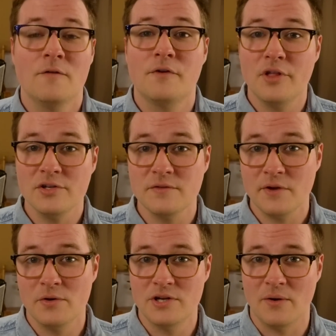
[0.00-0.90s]
For those of
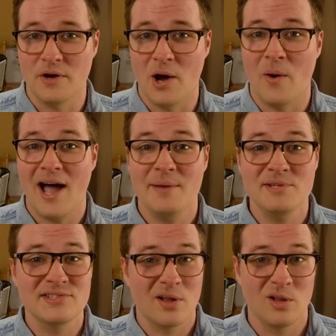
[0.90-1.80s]
you who don't know, I'm a
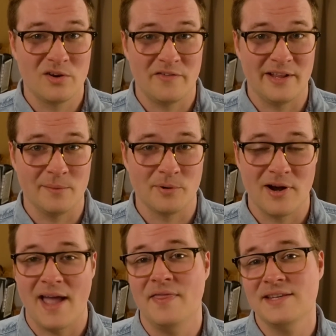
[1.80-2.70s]
solo developer,
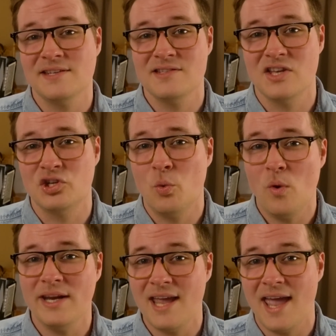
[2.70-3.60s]
and this is the
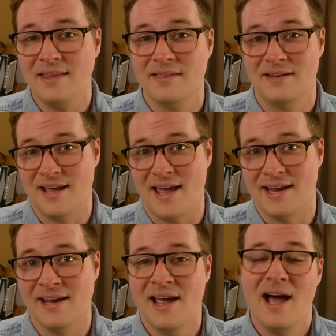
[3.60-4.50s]
28th
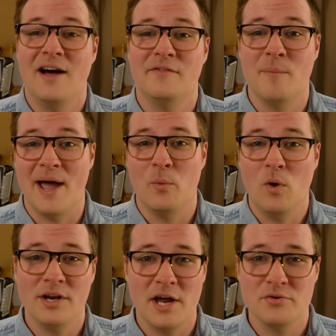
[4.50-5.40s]
day of my
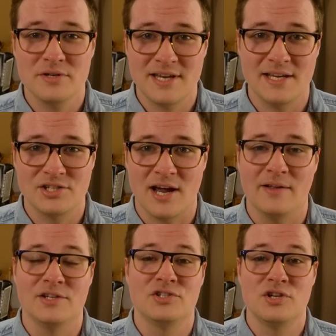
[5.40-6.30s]
100-day
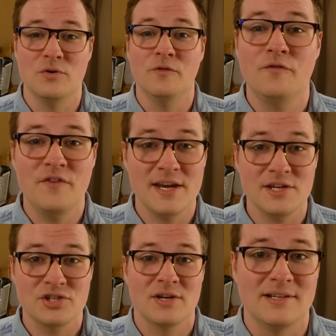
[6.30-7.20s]
challenge to
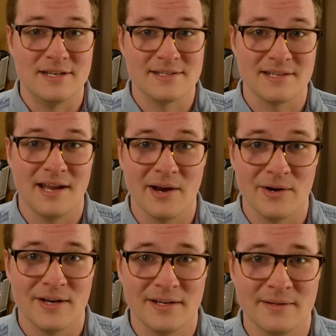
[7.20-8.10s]
finish
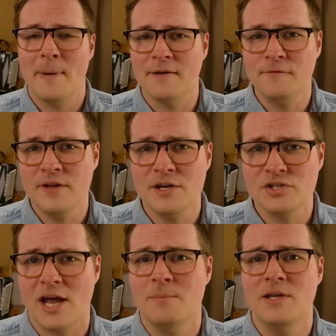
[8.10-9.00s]
Disinherited. By finish,
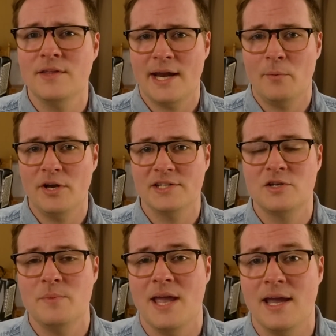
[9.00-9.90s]
I mean that I want it to
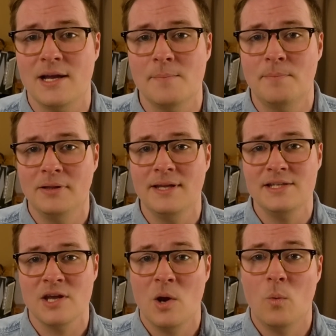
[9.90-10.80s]
be a
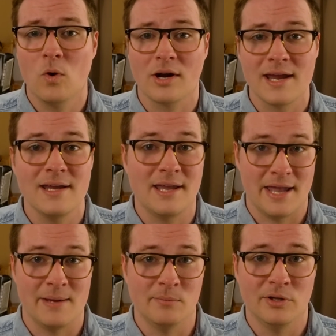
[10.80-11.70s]
complete working
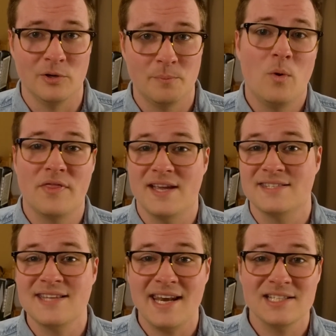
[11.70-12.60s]
game loop with a
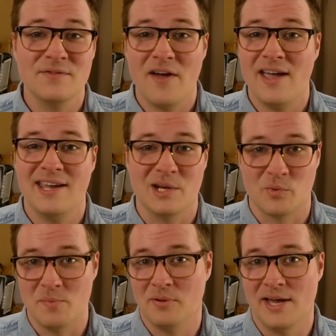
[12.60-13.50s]
satisfying and
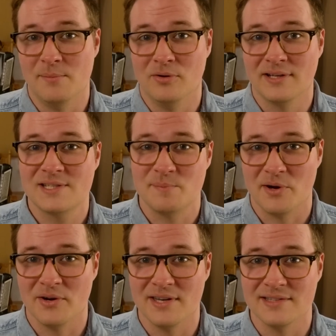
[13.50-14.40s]
replayable
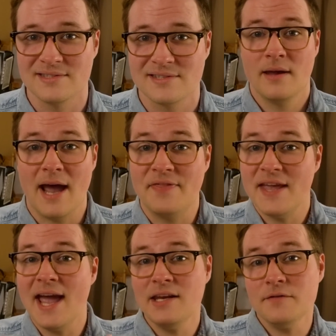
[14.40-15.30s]
experience. At
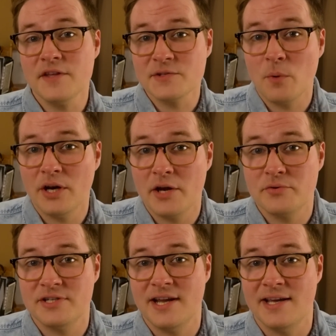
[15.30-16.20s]
the end of this
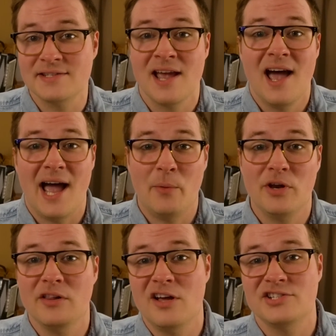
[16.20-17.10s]
100 days, I want
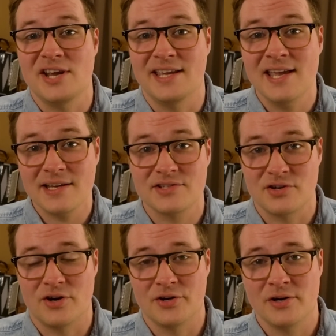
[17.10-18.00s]
to launch a
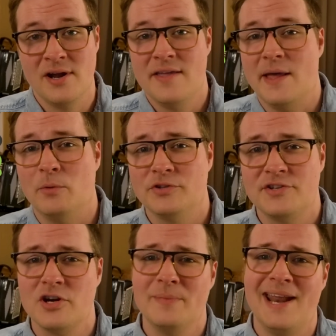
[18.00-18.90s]
Kickstarter that will
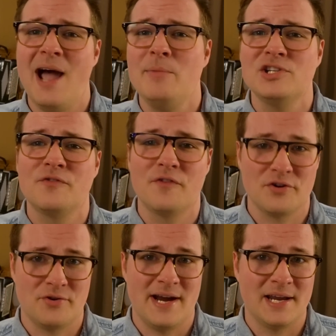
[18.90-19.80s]
determine how much
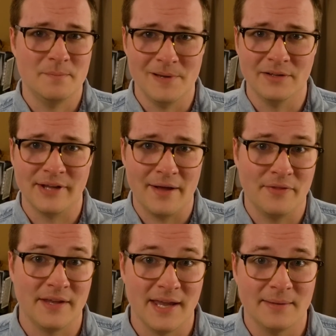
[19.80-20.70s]
further I can build out
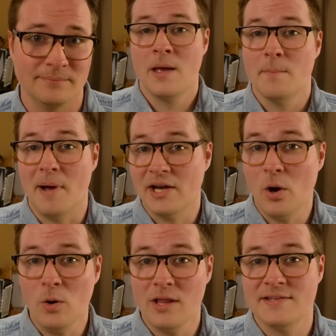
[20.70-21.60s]
the game. My
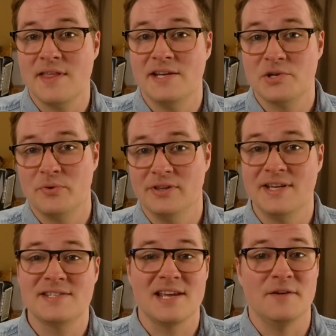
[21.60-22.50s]
goal is then to
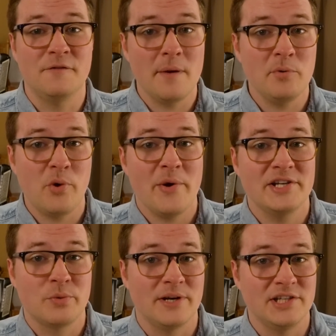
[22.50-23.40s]
release in February
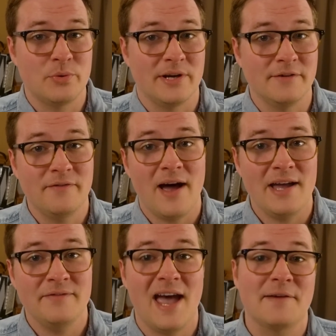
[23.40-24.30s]

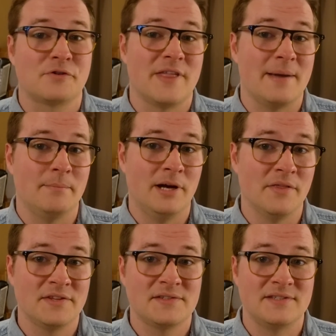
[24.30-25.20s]
2025 after that
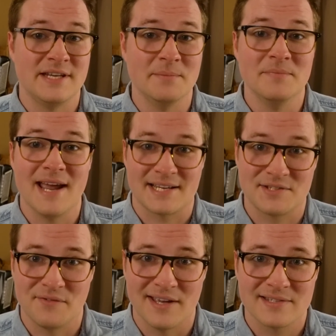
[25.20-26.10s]
month's Steam Next
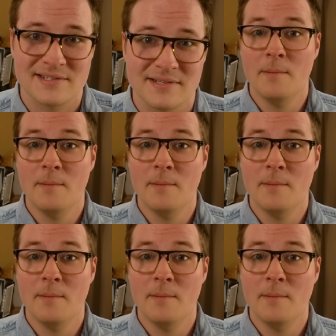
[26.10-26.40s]
Fest.